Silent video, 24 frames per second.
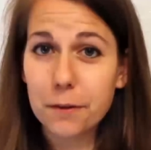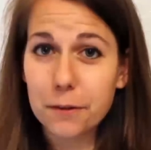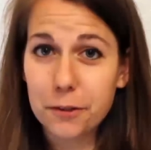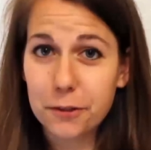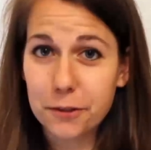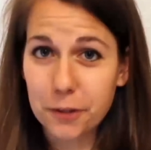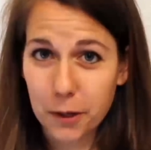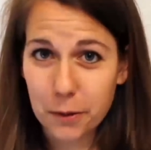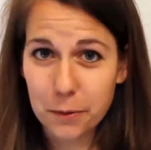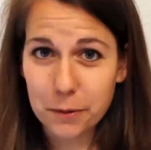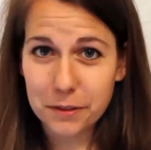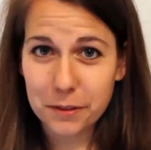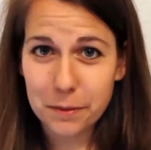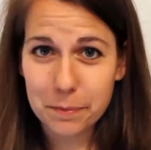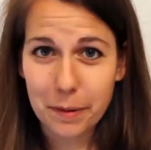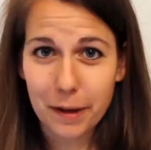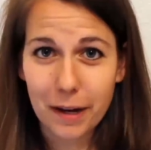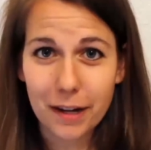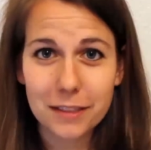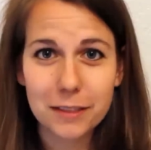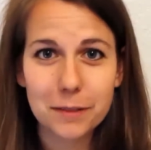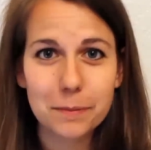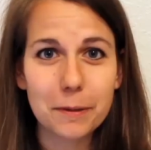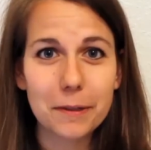though the show was
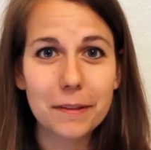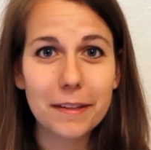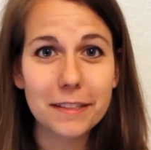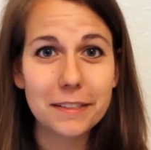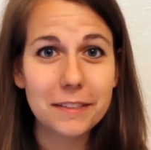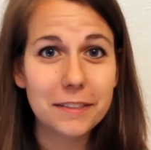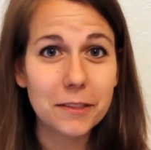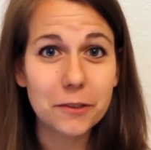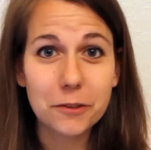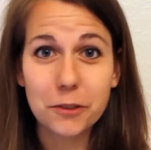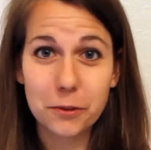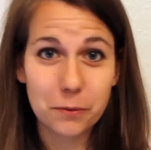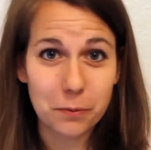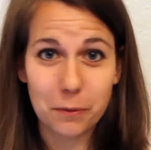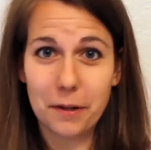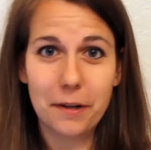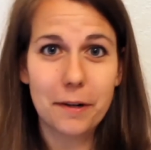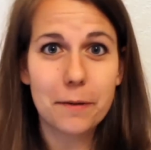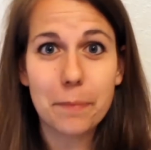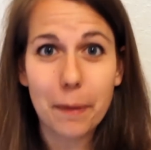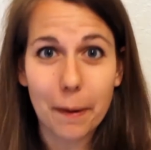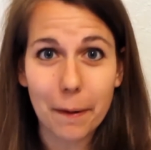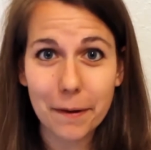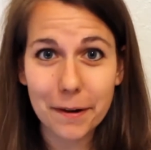impossible, they still just
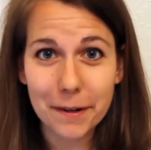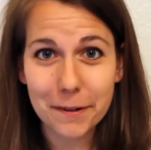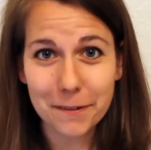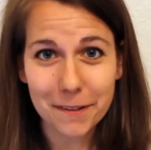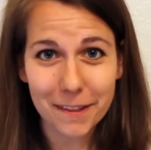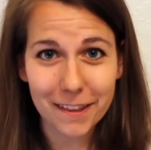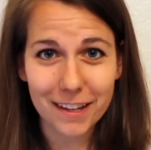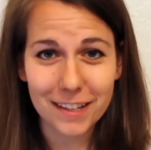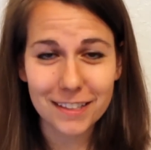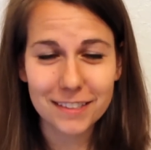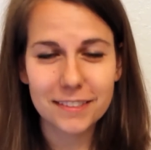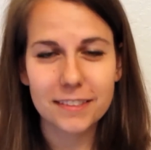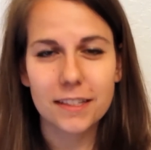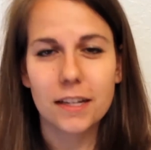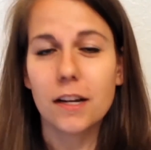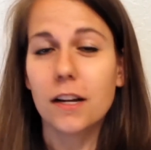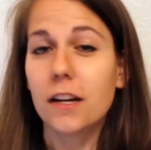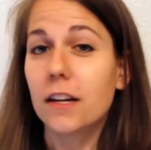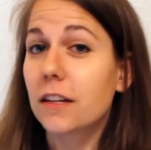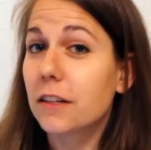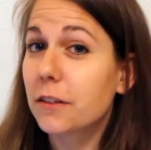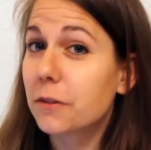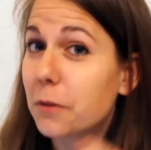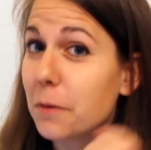wanted to party with us.
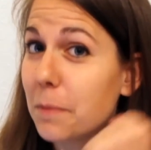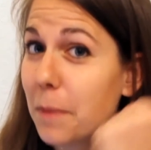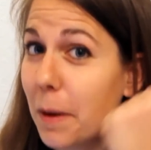Because